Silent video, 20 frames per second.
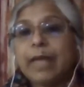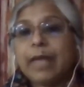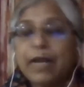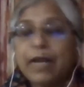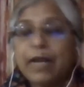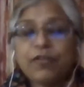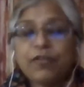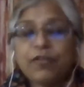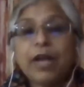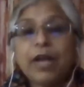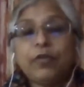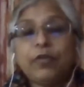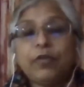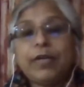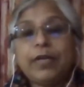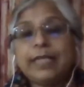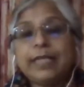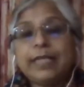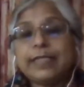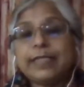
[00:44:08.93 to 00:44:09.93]
I'll try to
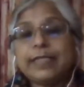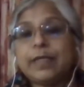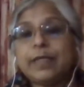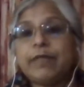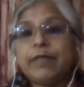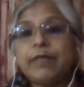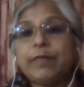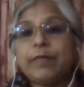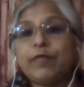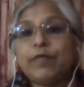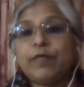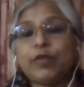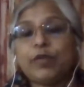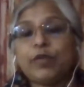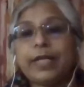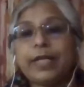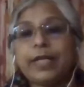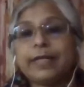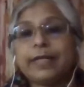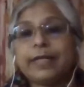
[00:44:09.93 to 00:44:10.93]
release it even
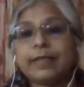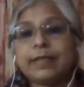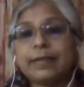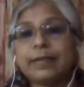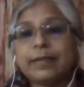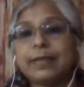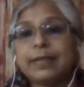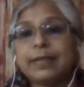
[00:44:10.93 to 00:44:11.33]
before that.